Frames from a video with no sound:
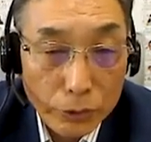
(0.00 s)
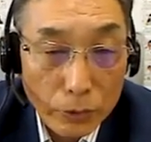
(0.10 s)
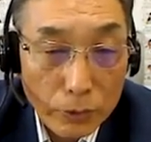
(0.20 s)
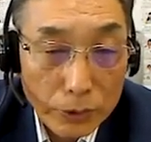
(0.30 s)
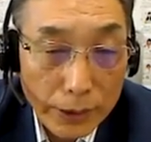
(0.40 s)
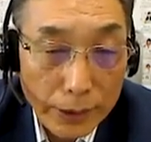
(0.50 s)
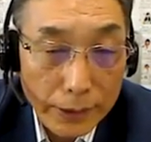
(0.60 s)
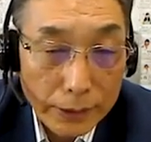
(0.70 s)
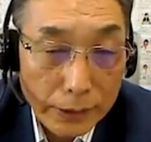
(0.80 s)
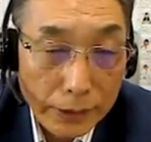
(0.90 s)
we can
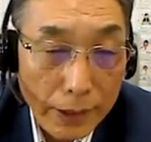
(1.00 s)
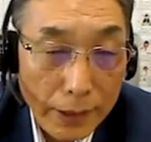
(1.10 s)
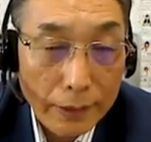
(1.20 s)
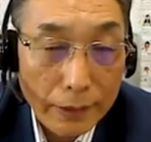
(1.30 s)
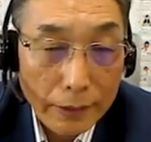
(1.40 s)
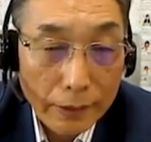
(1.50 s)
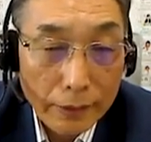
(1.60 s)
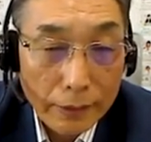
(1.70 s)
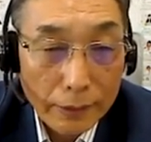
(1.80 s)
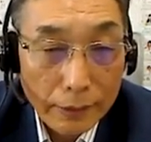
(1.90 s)
solicit
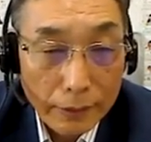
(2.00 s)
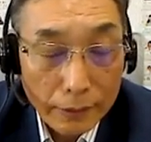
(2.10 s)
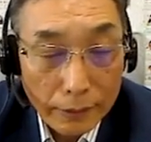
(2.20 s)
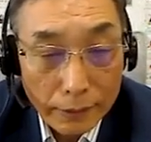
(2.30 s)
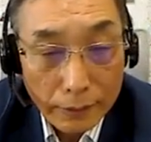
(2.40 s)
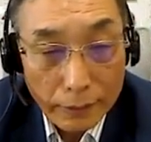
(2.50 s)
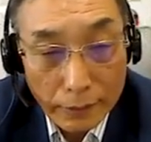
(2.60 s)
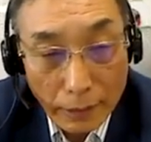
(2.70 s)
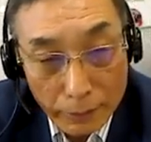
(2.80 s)
a proactive